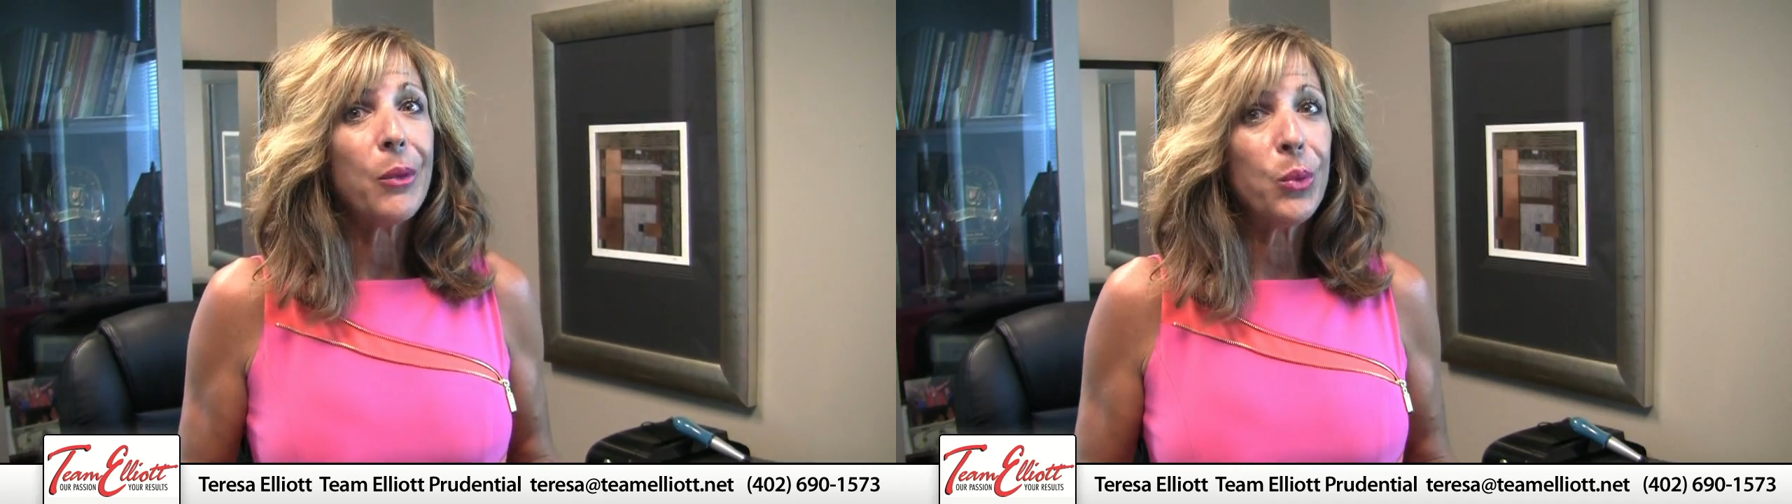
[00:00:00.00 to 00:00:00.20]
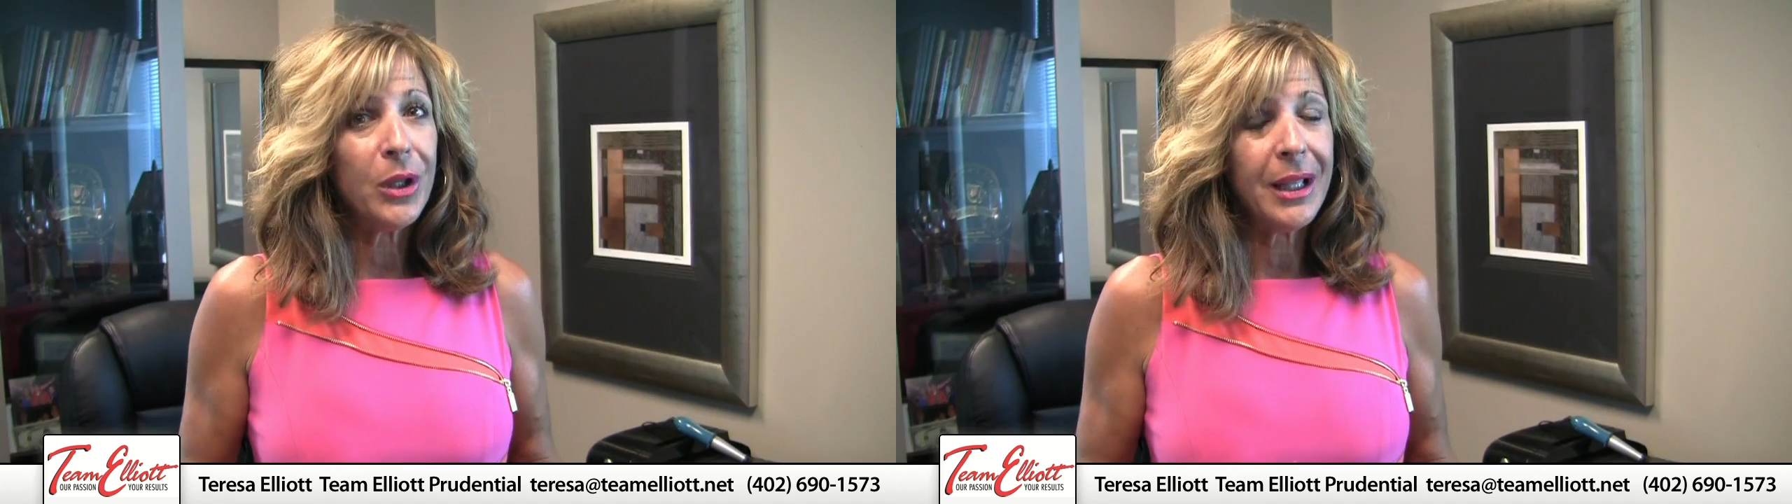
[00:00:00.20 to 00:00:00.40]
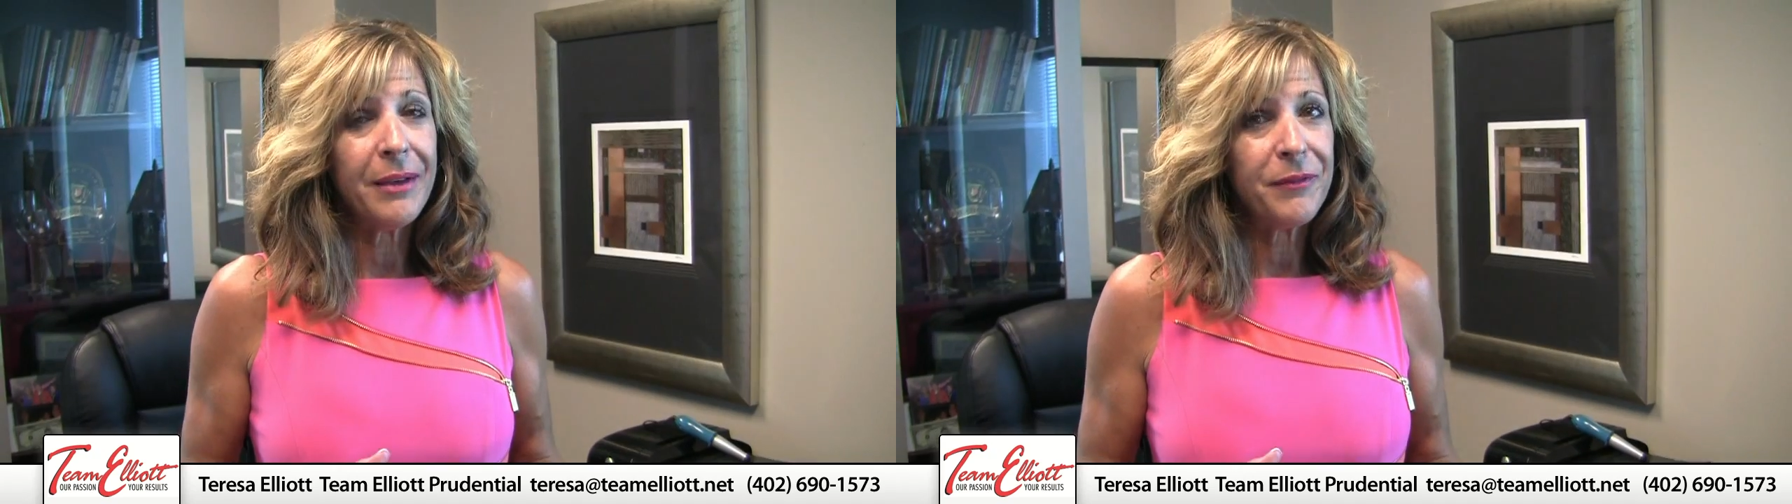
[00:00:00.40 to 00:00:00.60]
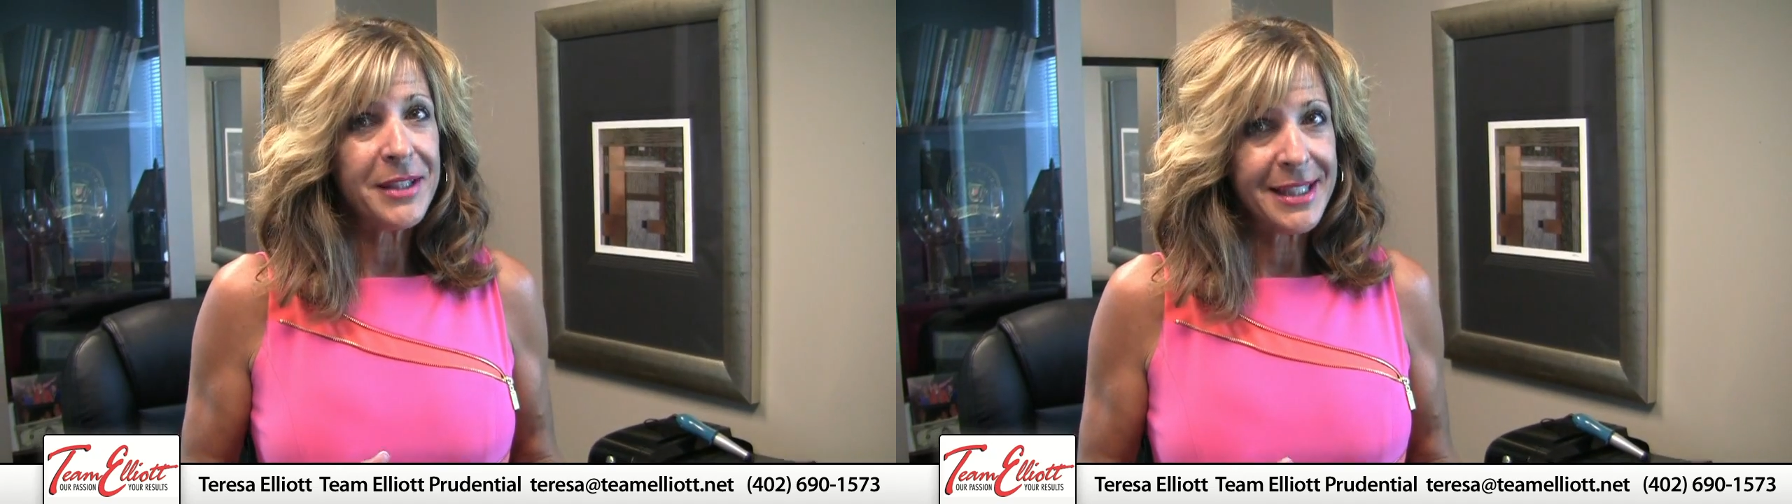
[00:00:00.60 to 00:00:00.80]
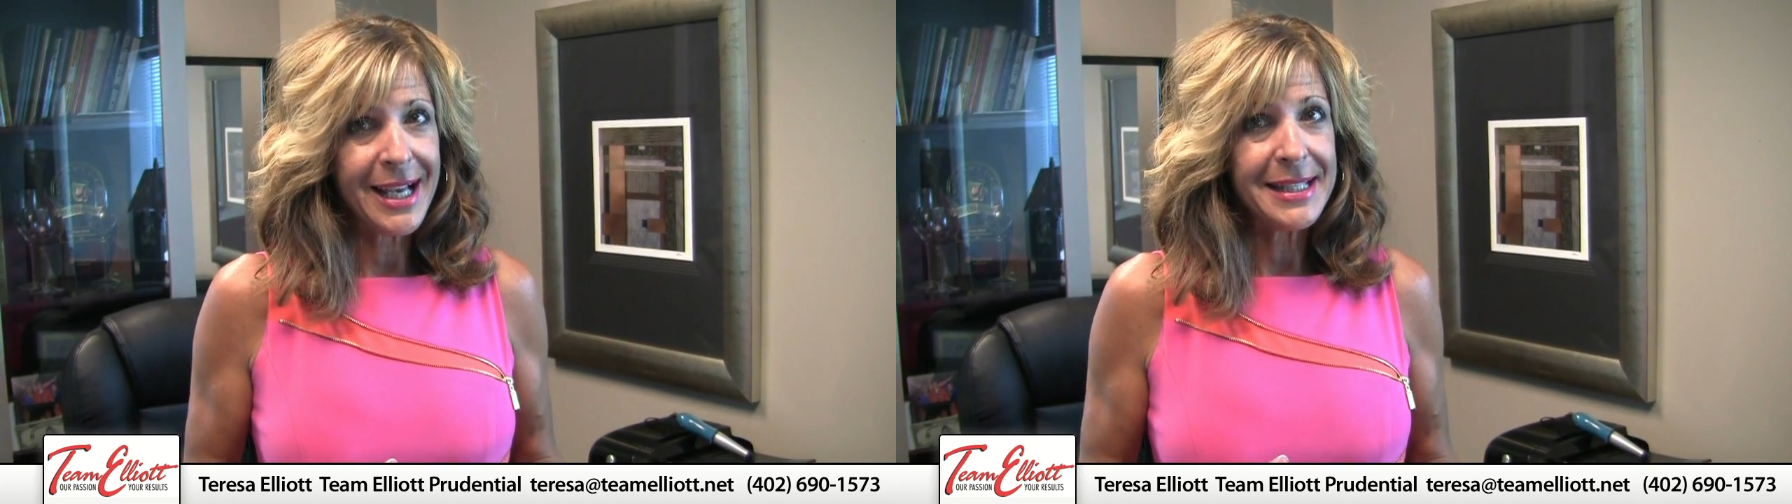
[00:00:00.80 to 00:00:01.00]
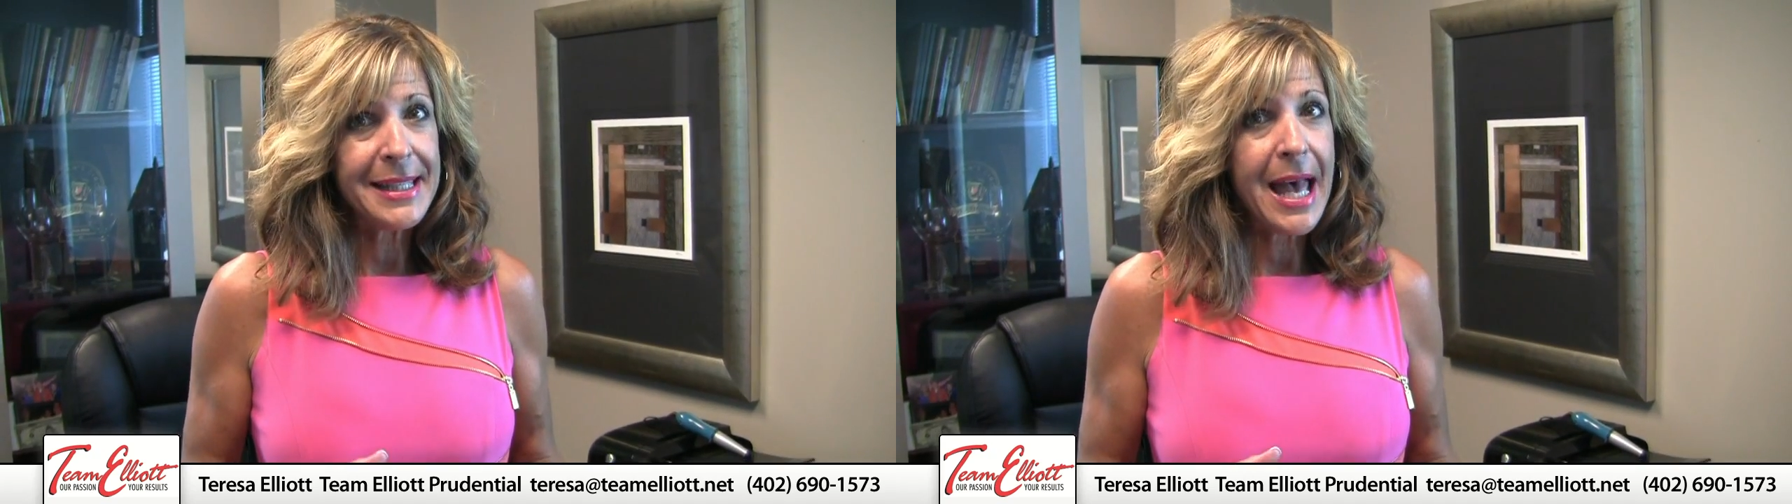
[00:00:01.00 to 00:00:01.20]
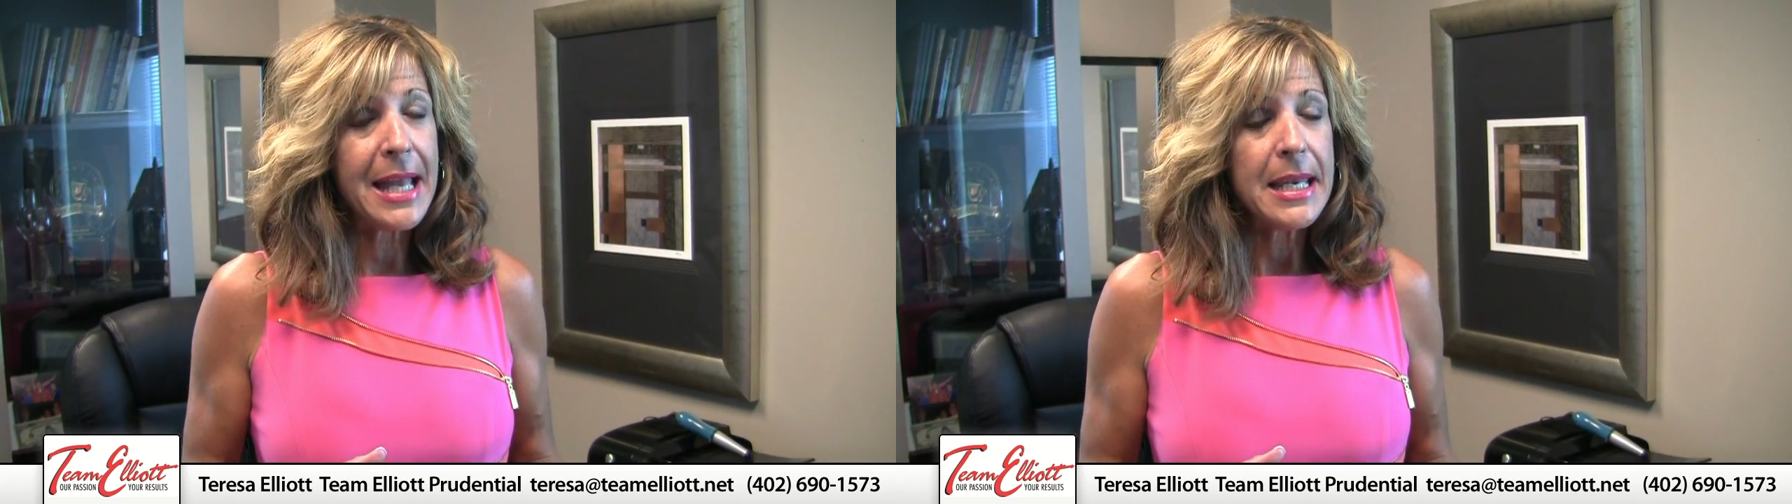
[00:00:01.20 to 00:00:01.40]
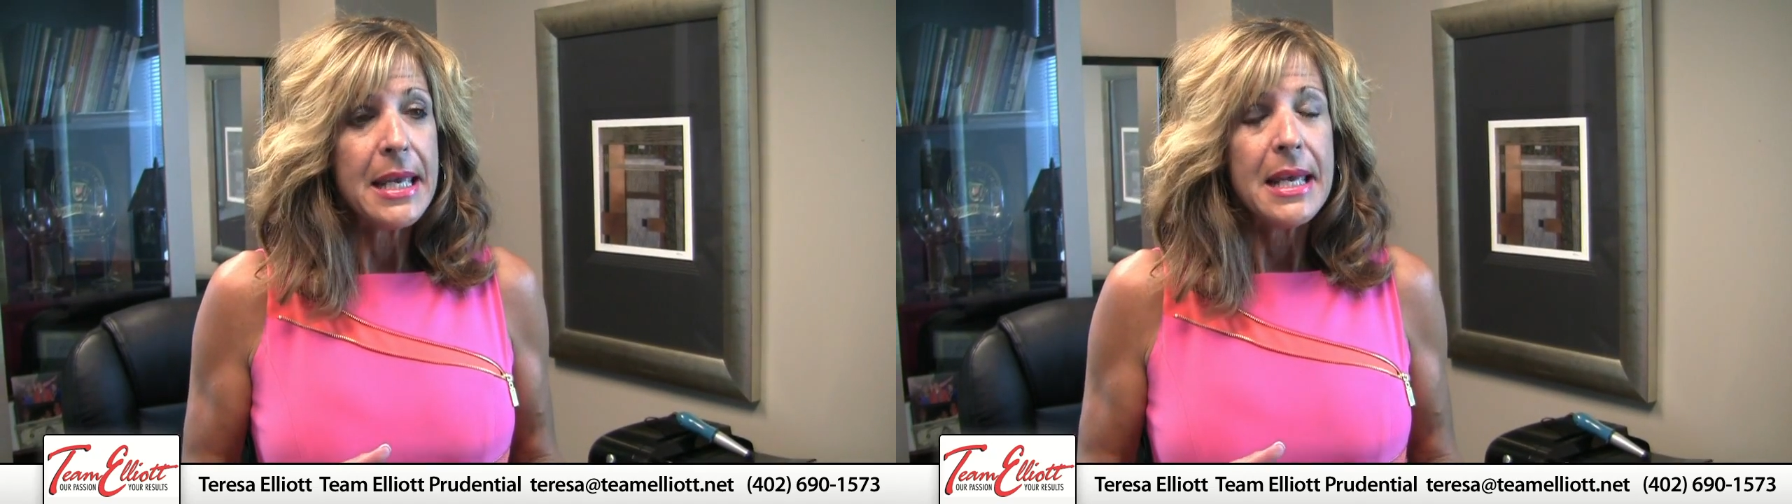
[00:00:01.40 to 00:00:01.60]
will emphasize
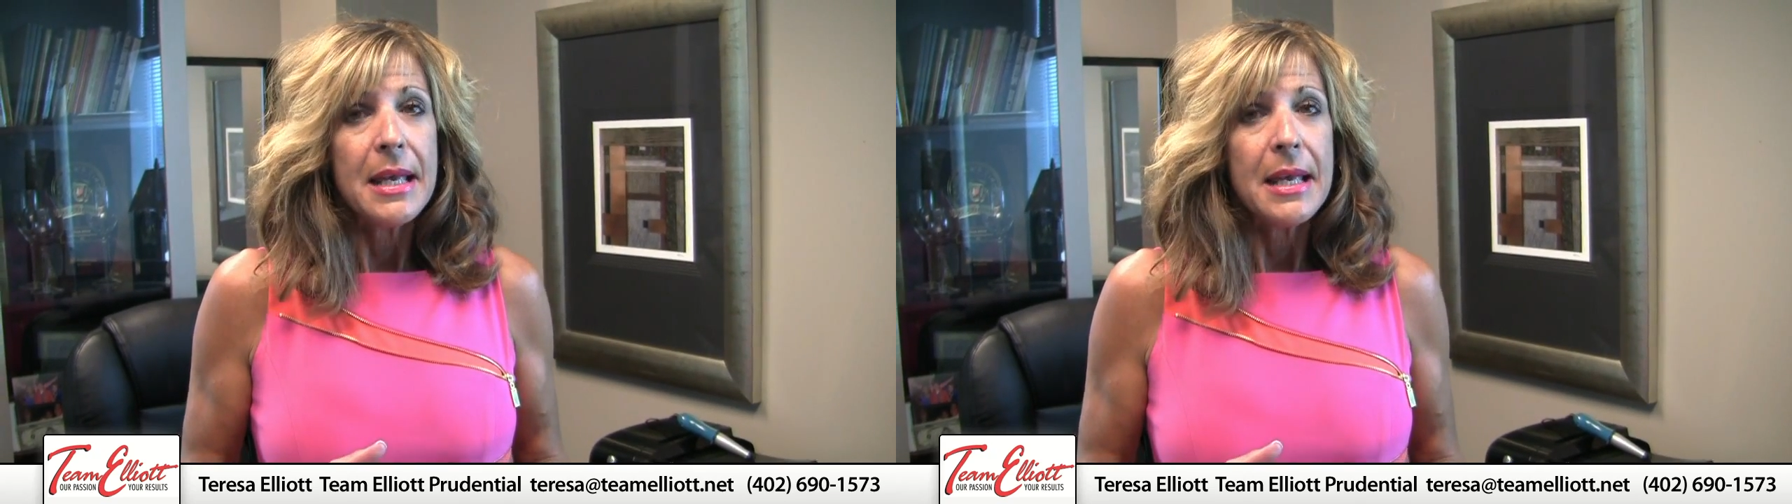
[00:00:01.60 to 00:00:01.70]
that